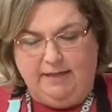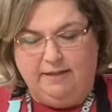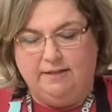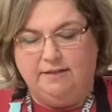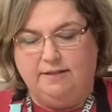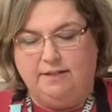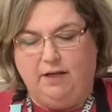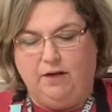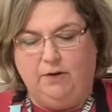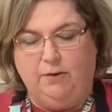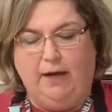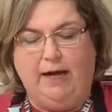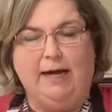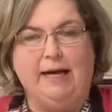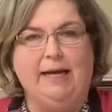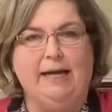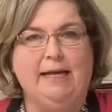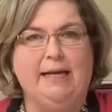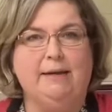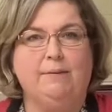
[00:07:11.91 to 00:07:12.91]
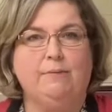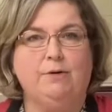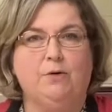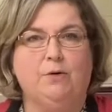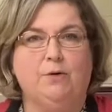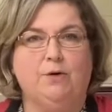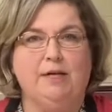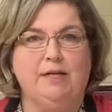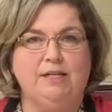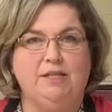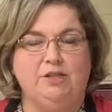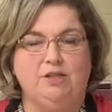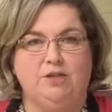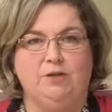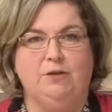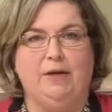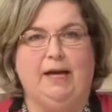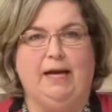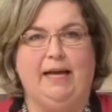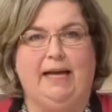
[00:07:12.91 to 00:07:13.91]
so I am going
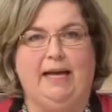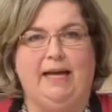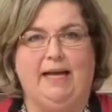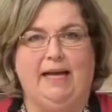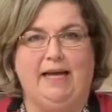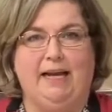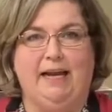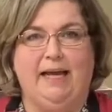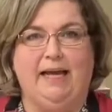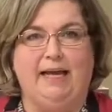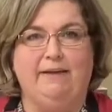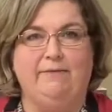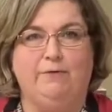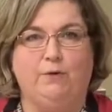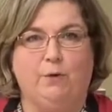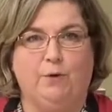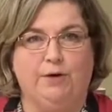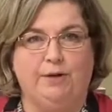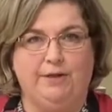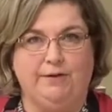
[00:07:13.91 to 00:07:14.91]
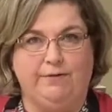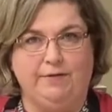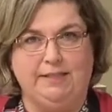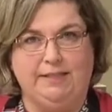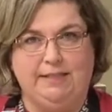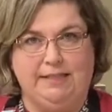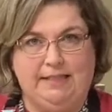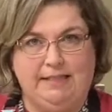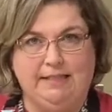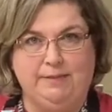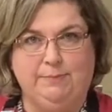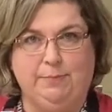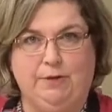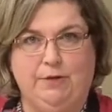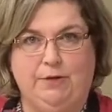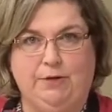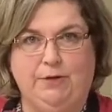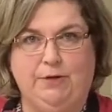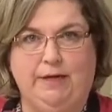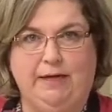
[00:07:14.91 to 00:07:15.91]
to add 1/4 of a
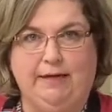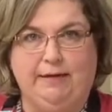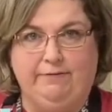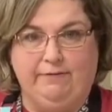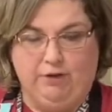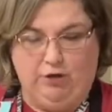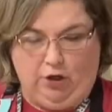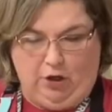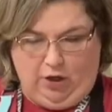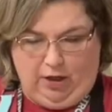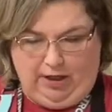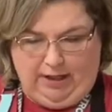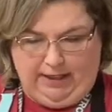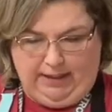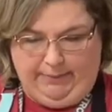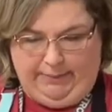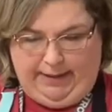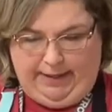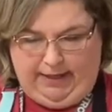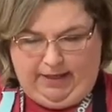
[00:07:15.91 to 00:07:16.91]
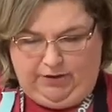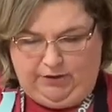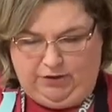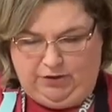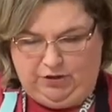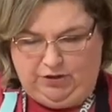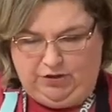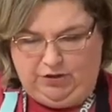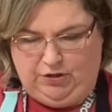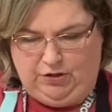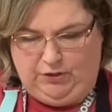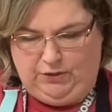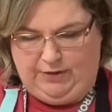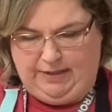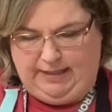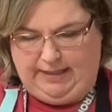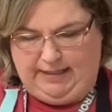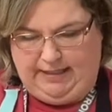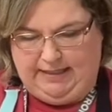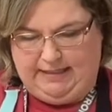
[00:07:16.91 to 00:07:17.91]
teaspoon of garlic powder to
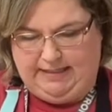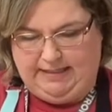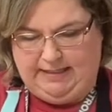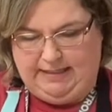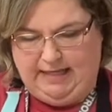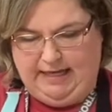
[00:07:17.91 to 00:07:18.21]
this,